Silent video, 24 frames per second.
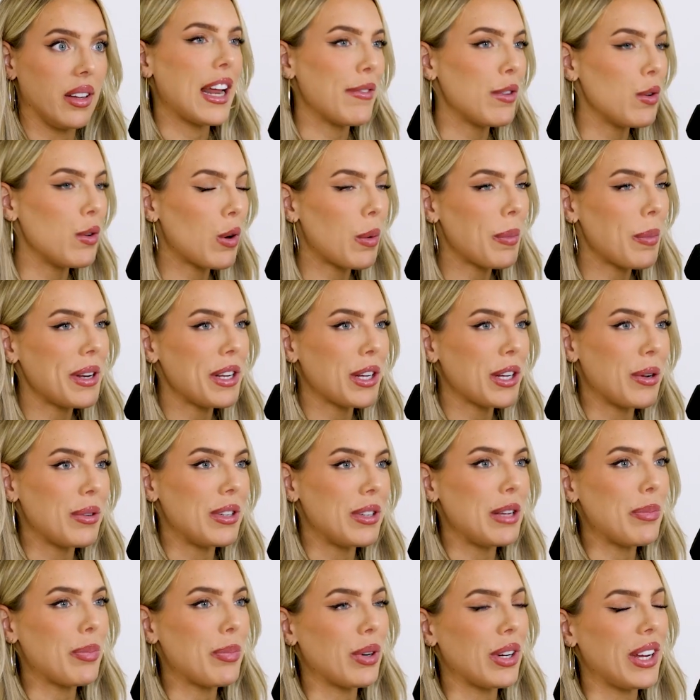Now, if you want me to go
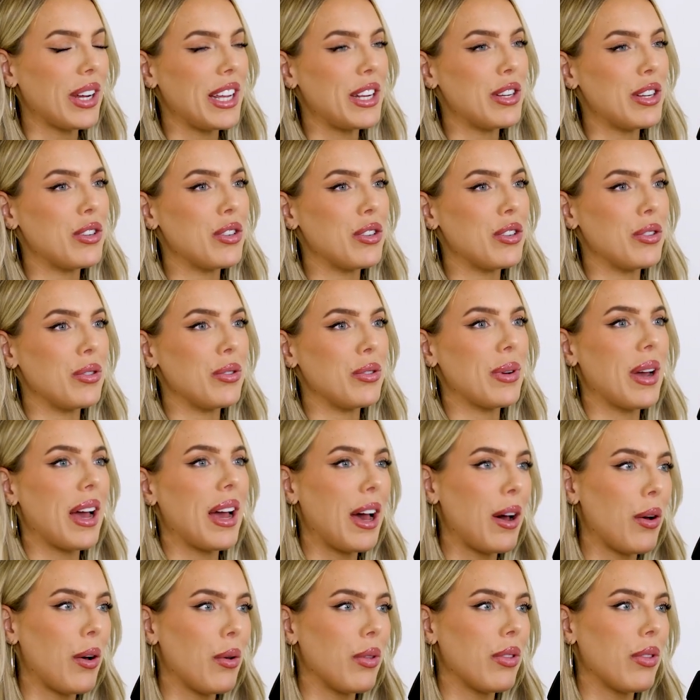deeper into
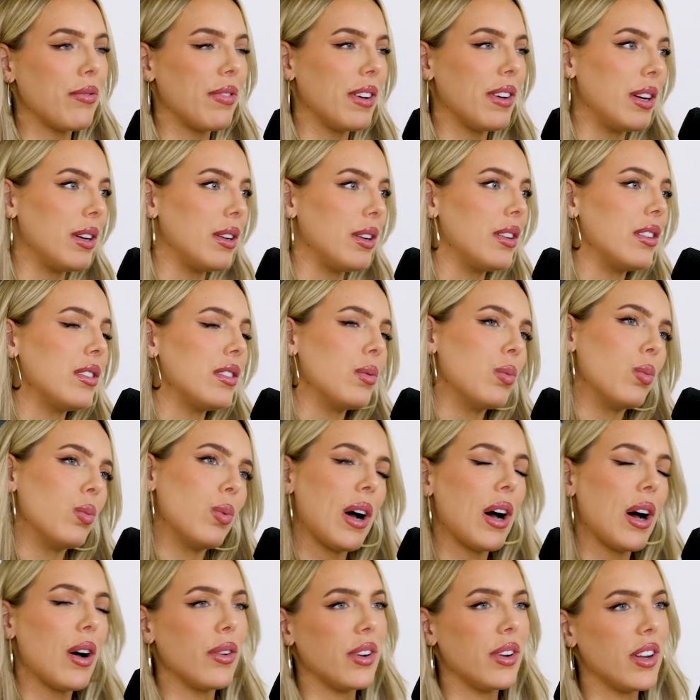health, fitness,
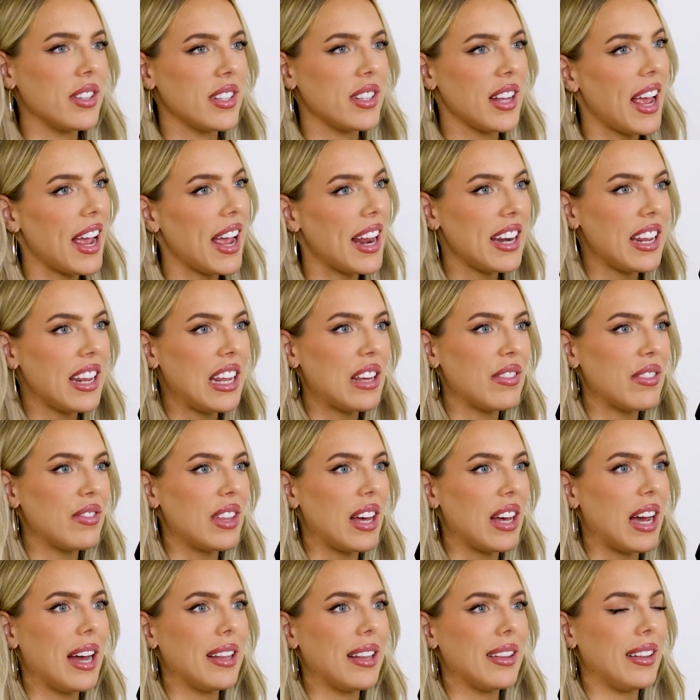wellness, any of
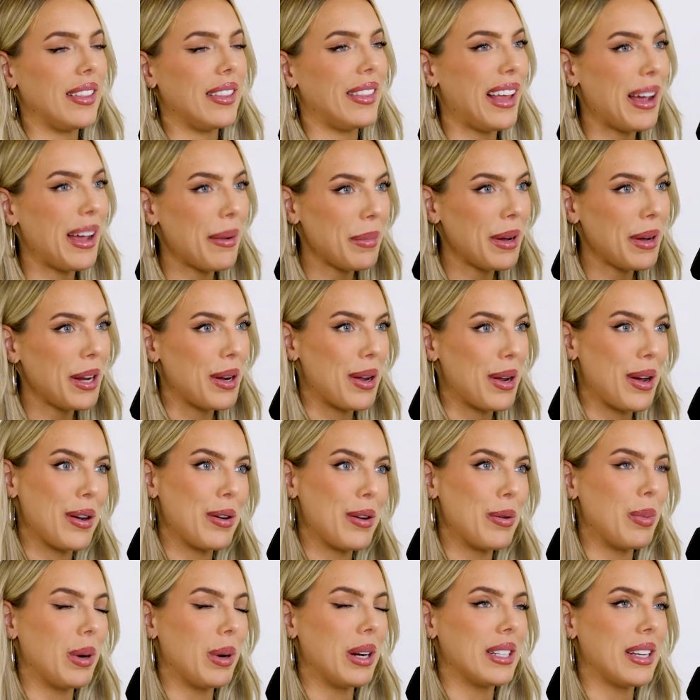that, then let me
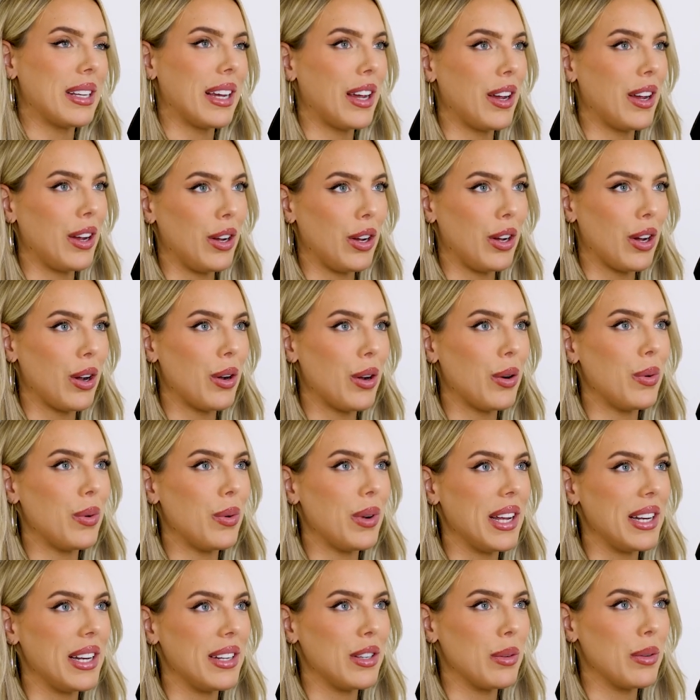know, because I can go
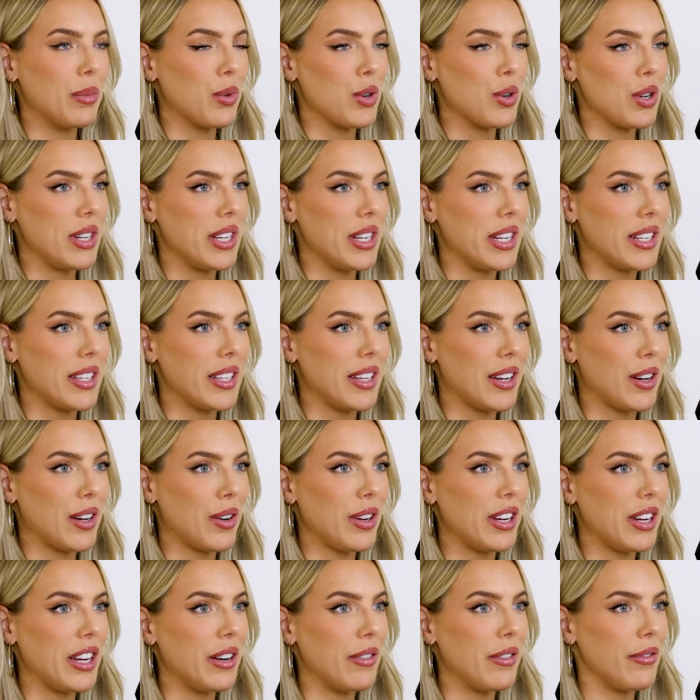into more
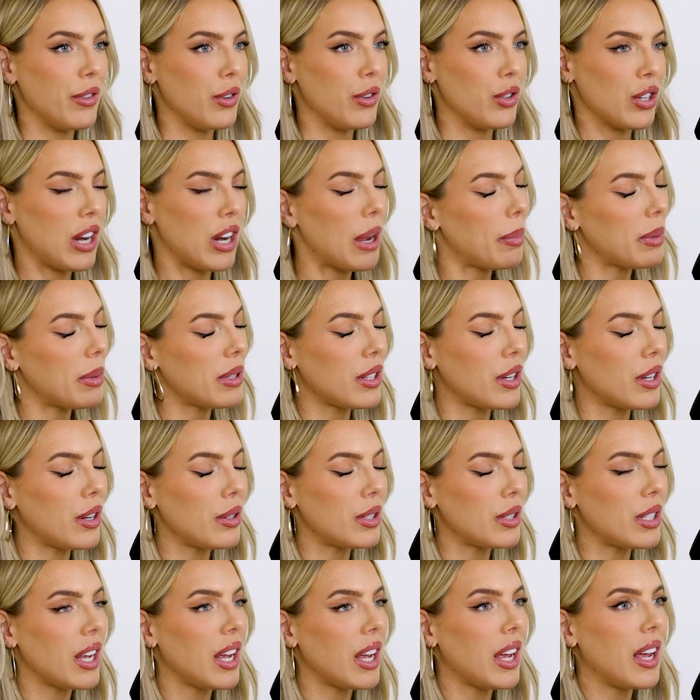detail in future
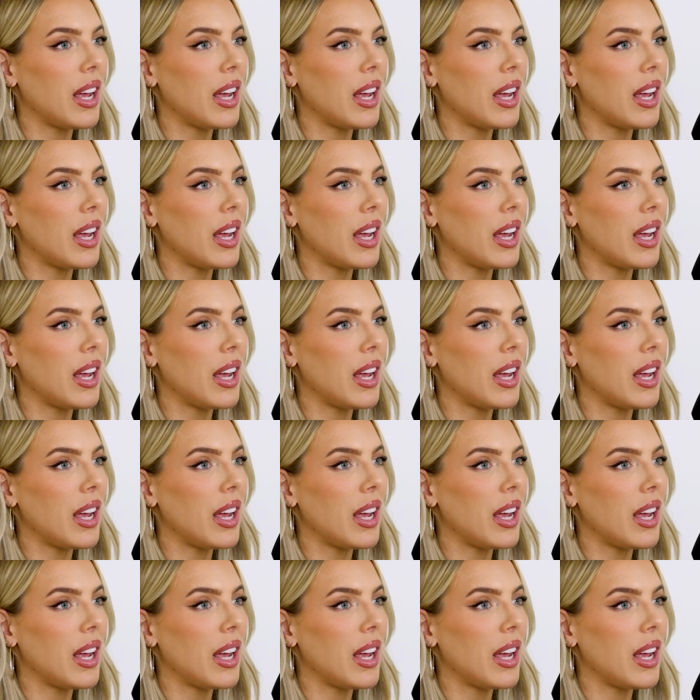episodes.